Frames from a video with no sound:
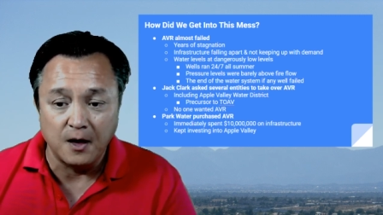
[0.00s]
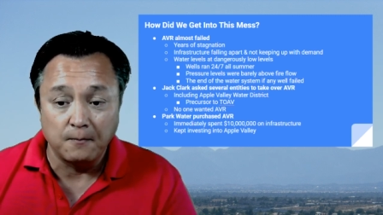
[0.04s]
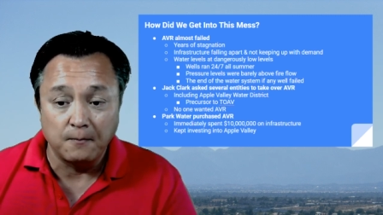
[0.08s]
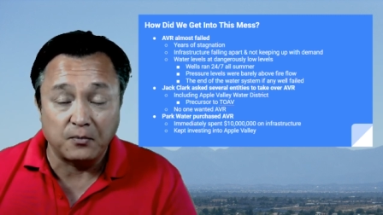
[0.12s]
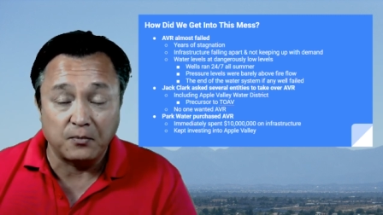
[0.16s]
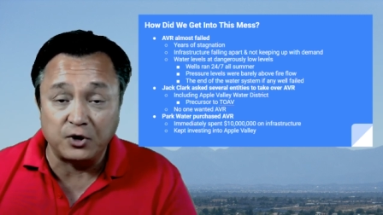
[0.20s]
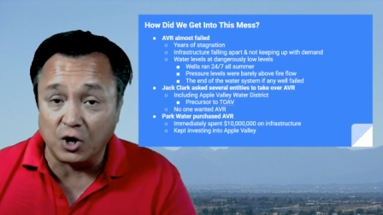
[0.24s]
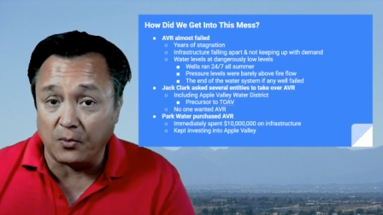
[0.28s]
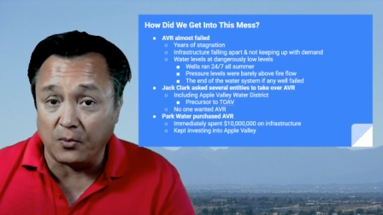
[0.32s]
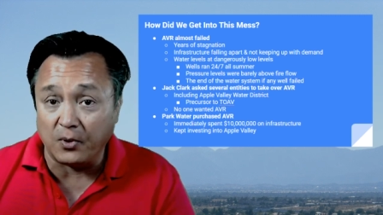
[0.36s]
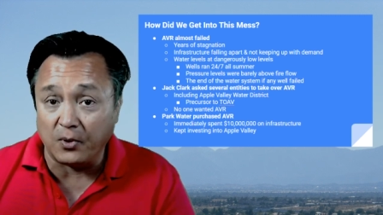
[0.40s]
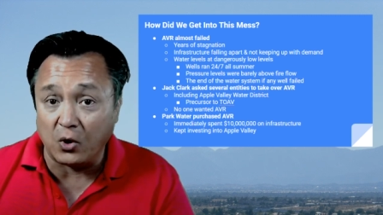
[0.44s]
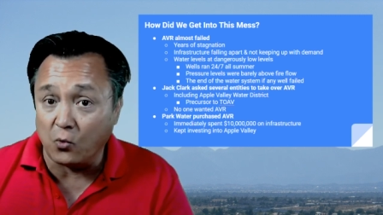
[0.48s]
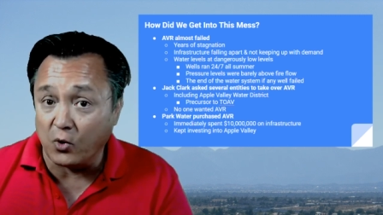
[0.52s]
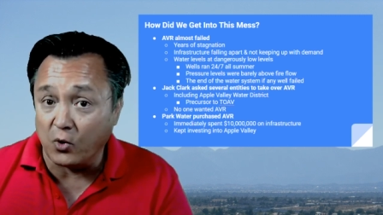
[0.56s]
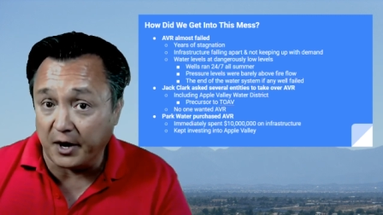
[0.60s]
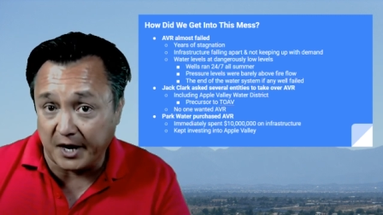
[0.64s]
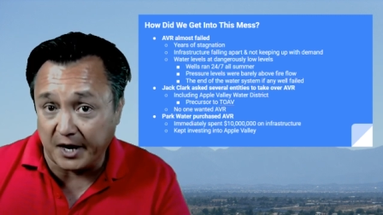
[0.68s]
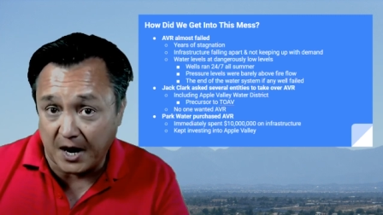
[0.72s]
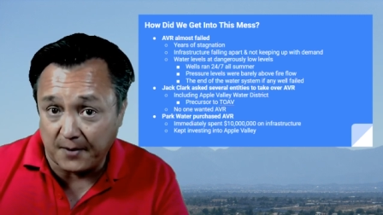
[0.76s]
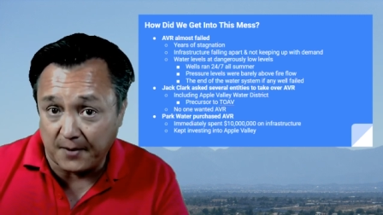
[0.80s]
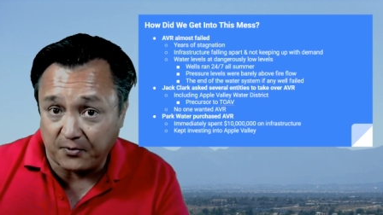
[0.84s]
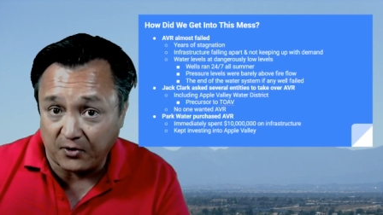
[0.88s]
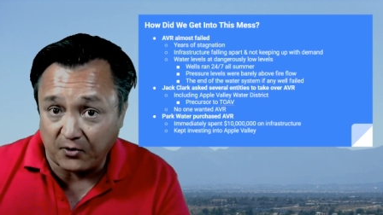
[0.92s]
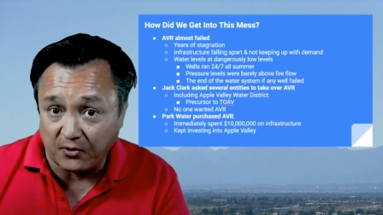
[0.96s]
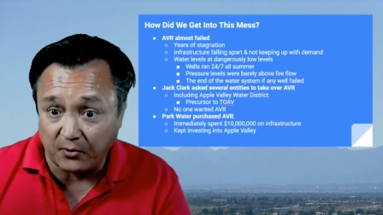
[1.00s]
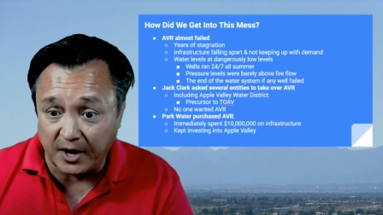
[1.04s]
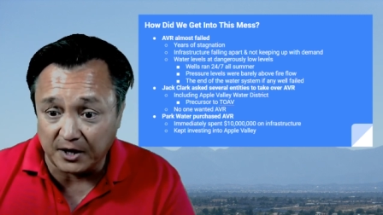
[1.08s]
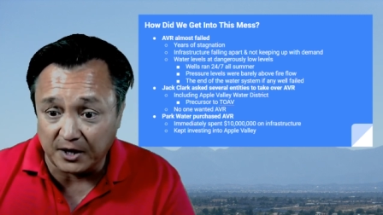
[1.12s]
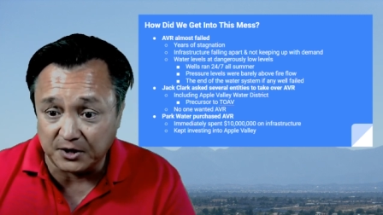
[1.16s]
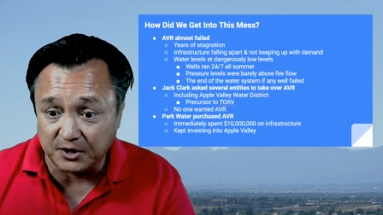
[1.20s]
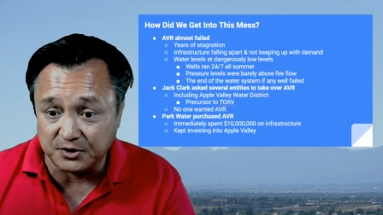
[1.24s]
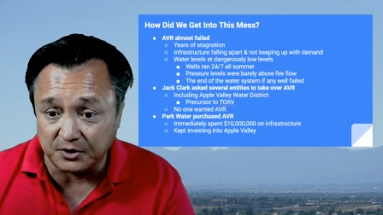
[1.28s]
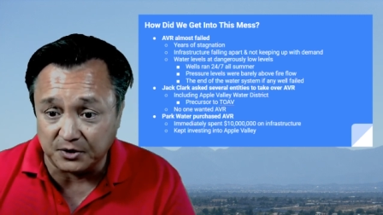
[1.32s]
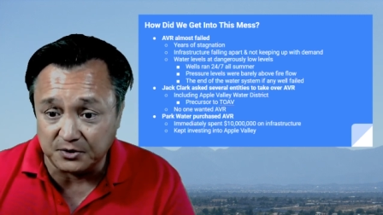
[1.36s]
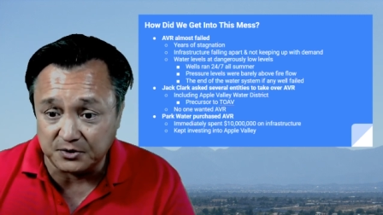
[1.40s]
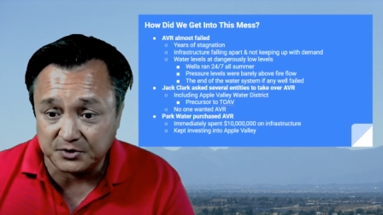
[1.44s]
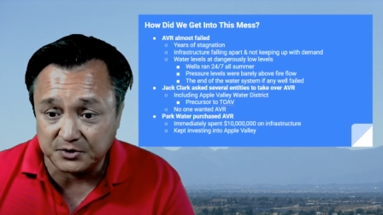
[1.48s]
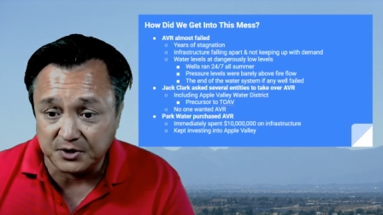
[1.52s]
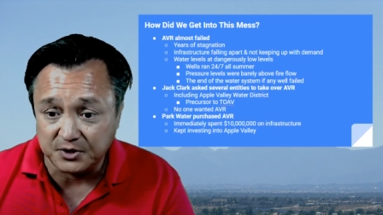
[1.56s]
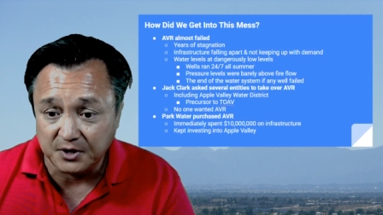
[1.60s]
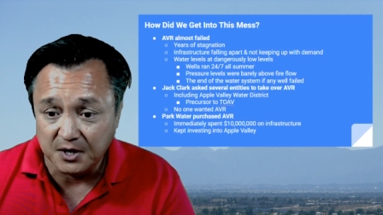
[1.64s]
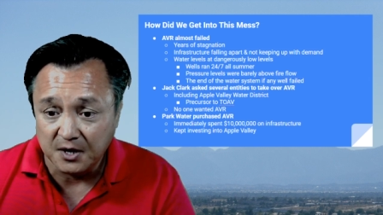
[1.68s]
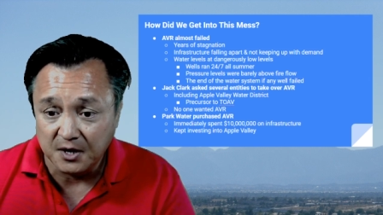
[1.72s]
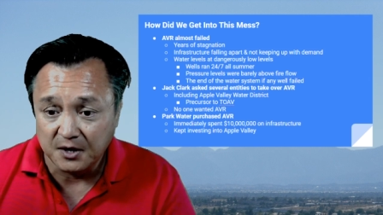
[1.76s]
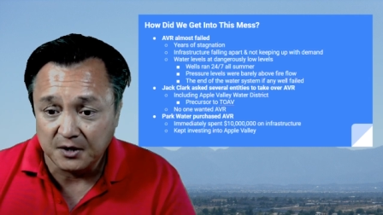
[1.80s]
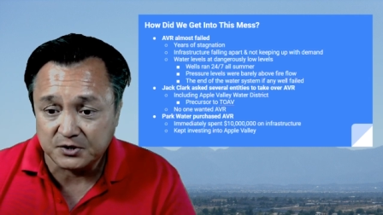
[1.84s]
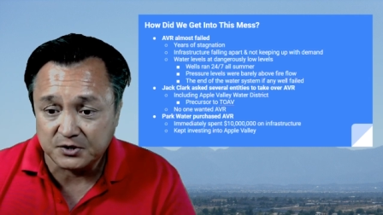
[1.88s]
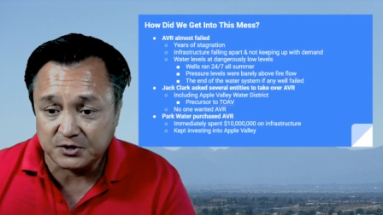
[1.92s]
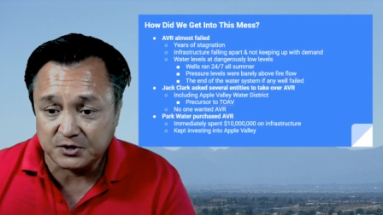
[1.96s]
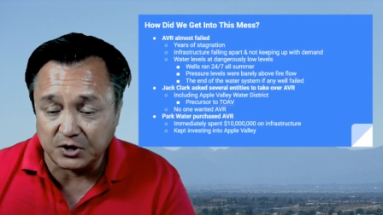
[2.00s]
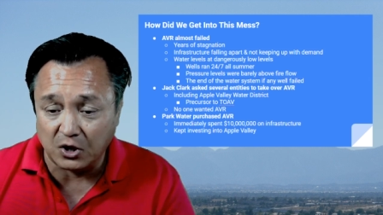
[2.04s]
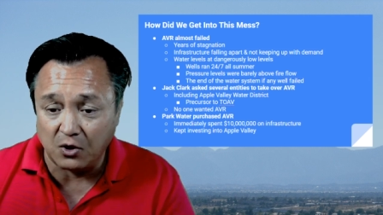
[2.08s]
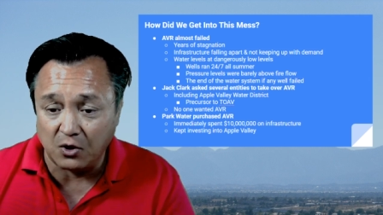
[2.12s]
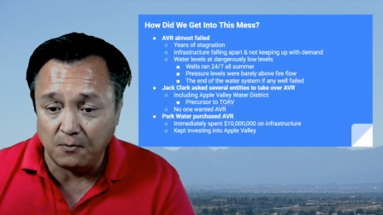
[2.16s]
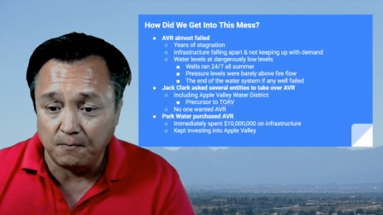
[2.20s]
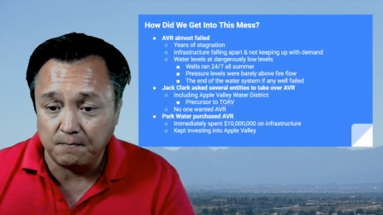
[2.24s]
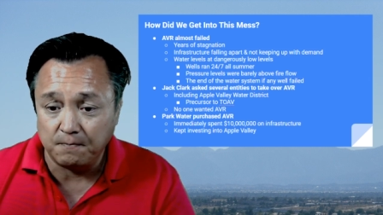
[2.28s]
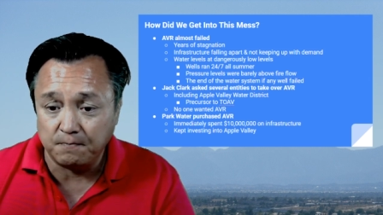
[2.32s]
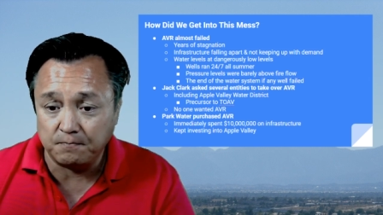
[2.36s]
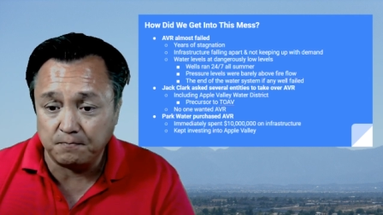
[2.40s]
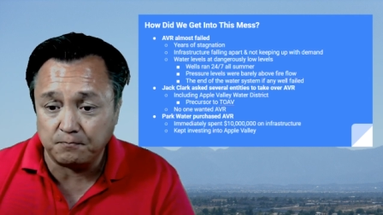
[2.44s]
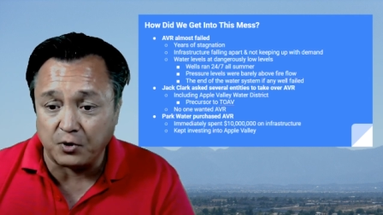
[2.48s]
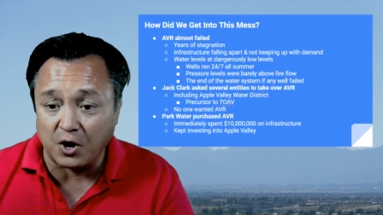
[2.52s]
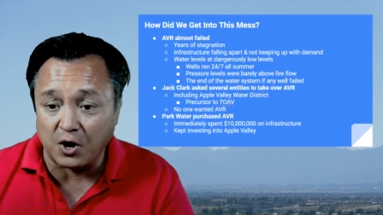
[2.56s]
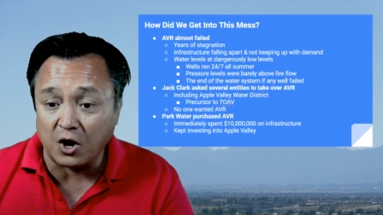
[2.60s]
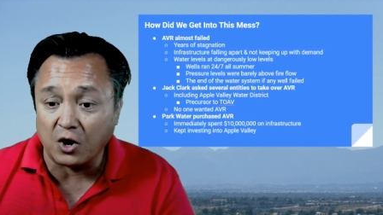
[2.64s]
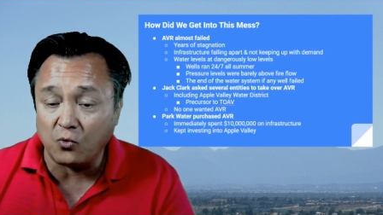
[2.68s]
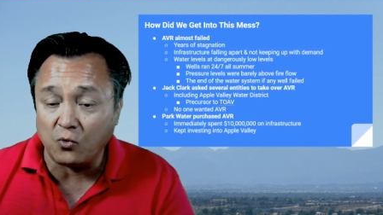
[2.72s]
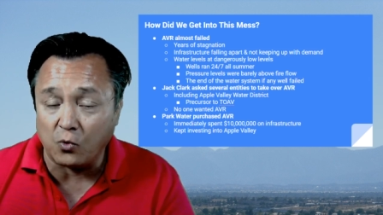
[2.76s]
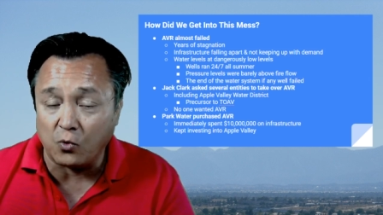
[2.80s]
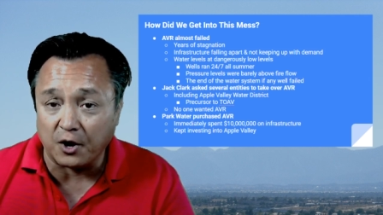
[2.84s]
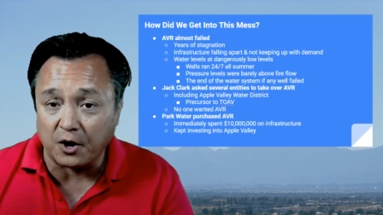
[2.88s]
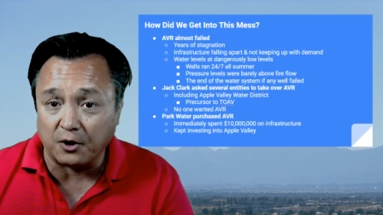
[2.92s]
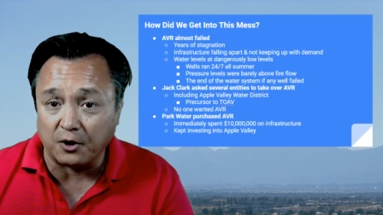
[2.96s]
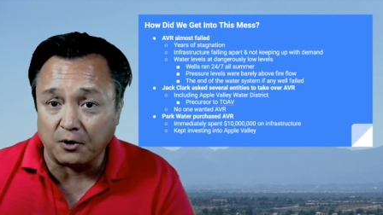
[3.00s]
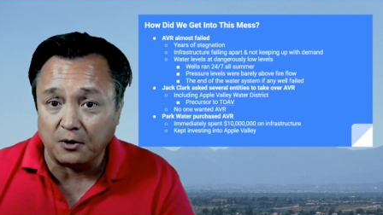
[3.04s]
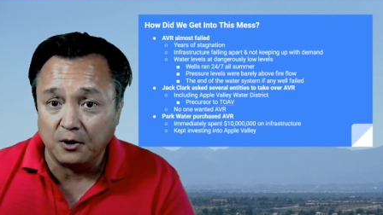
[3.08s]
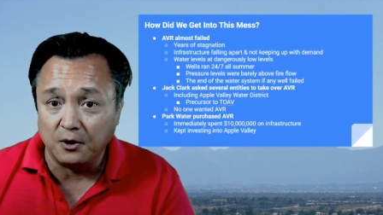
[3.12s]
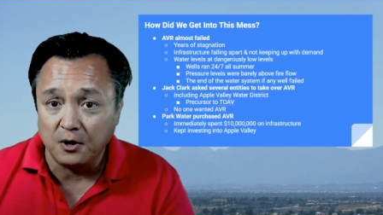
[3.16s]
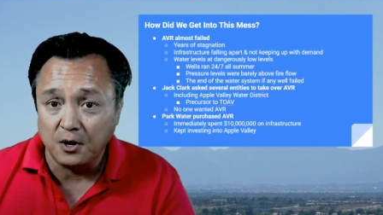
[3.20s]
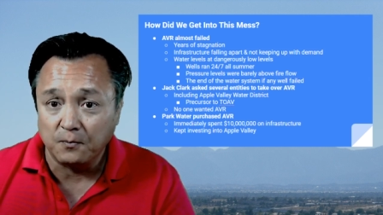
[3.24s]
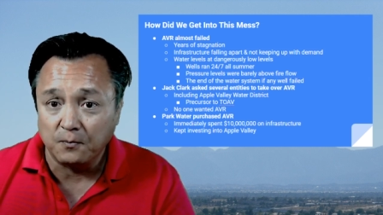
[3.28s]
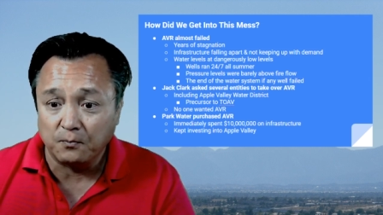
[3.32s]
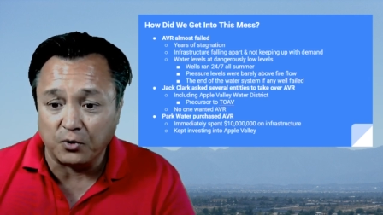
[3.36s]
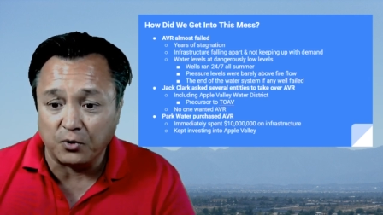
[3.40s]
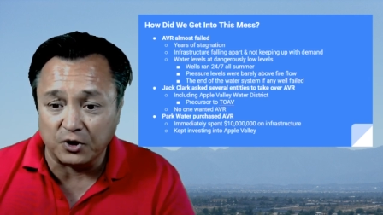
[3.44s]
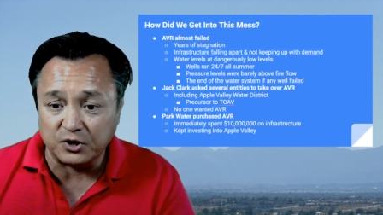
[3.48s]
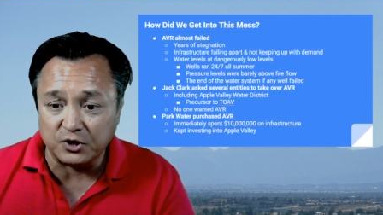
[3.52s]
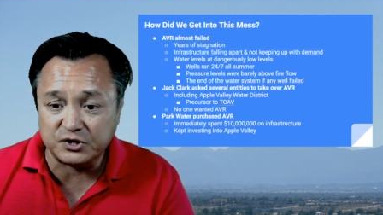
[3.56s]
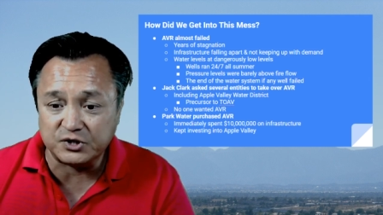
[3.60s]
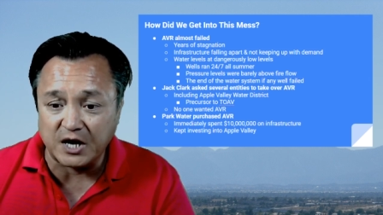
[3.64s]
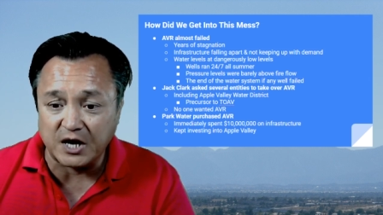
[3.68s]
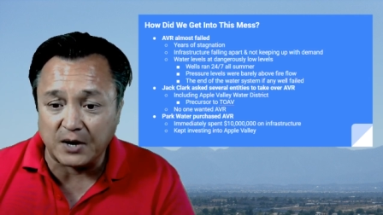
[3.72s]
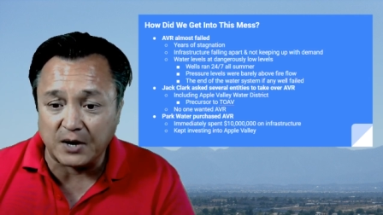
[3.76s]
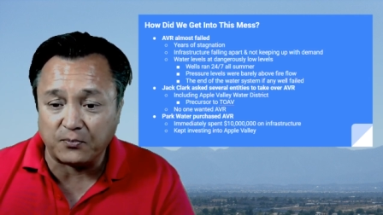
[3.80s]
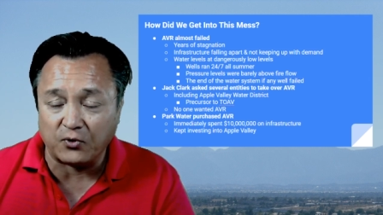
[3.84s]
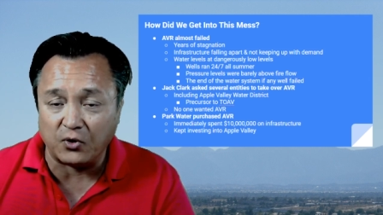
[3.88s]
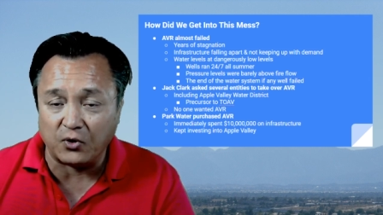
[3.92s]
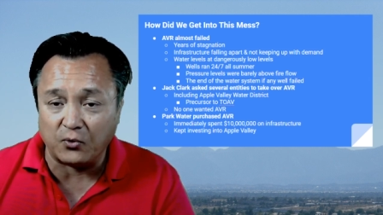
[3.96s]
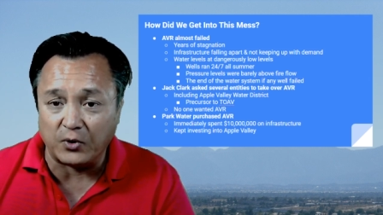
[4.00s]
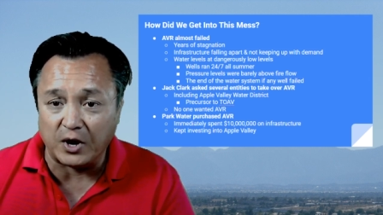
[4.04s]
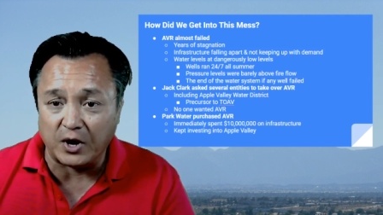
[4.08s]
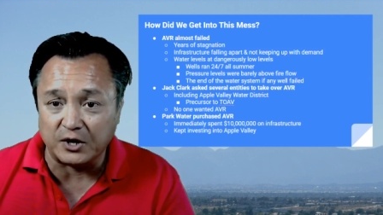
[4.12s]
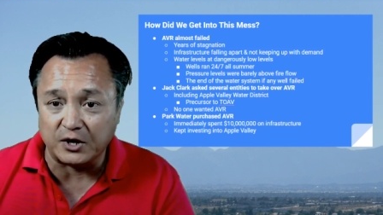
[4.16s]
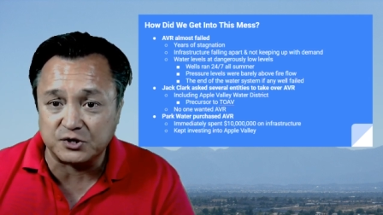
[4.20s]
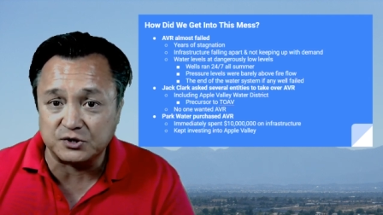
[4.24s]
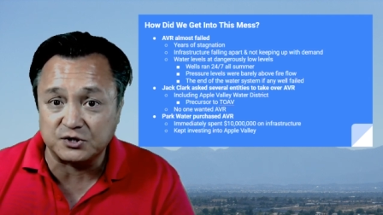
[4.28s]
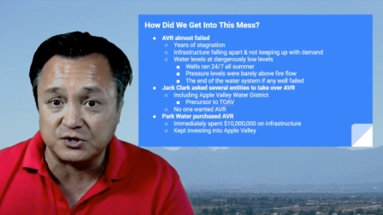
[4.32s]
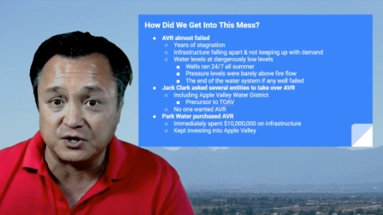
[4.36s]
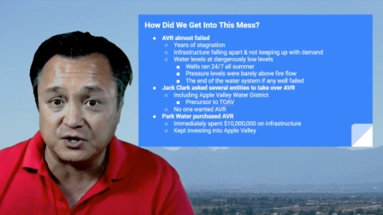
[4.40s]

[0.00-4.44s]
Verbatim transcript: But nobody wanted Apple Valley Ranchos. So Park Water purchased Apple Valley Ranchos.